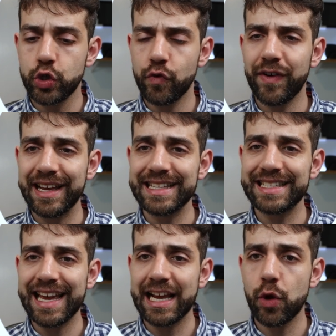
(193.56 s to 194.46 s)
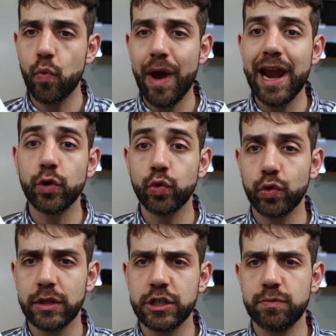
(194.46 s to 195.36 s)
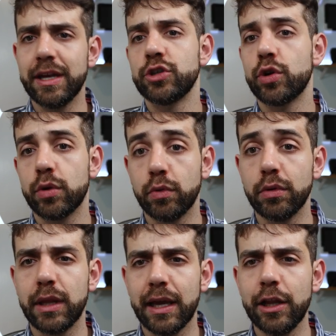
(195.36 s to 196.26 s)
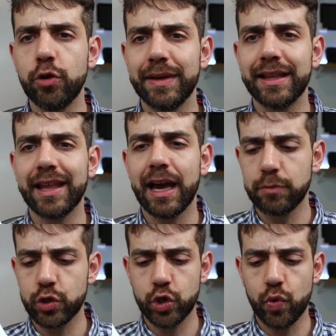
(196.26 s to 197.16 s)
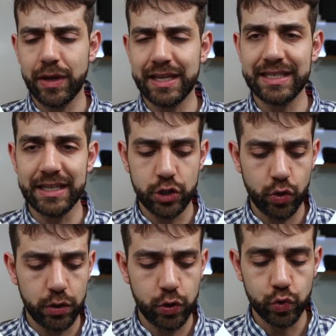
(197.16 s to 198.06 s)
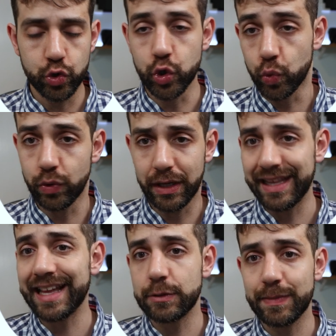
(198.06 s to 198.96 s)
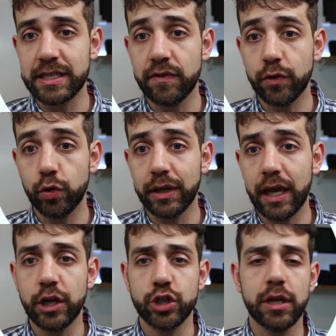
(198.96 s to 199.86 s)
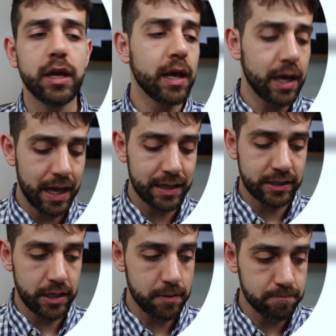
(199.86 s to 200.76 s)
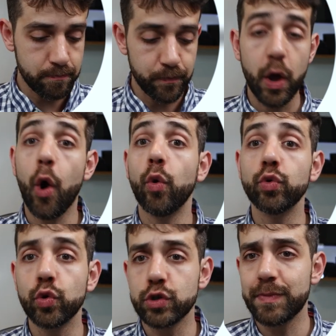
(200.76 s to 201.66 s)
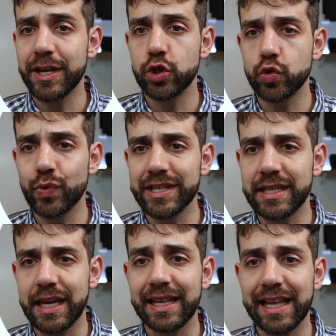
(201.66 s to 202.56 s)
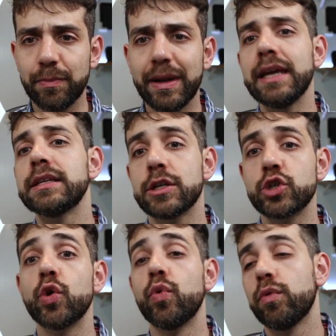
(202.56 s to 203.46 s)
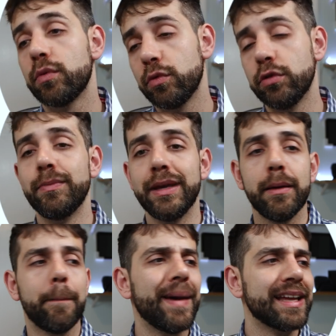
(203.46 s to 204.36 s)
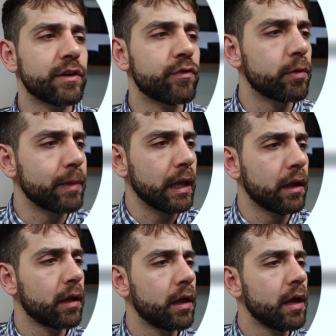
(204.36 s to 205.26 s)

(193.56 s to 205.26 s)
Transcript: to find exactly where you took this picture will take a little bit of time, so it's easy only use zoom in that specific location and see all those pictures was taken that place, so will be better for me.